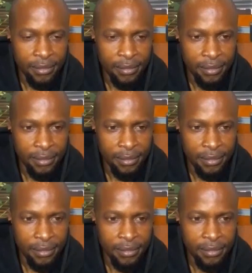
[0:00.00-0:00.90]

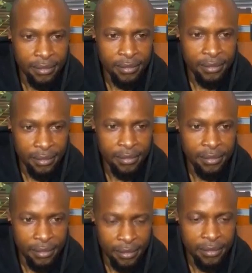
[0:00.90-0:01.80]

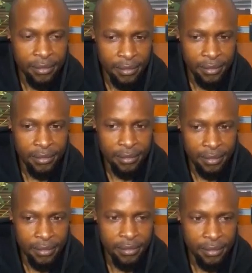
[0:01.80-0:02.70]

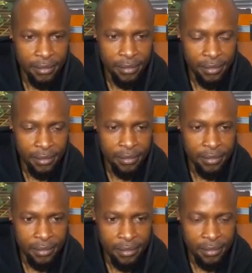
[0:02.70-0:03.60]

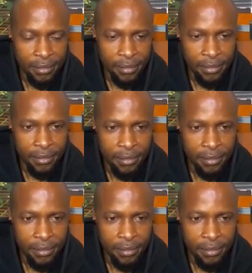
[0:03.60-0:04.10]
(not speaking)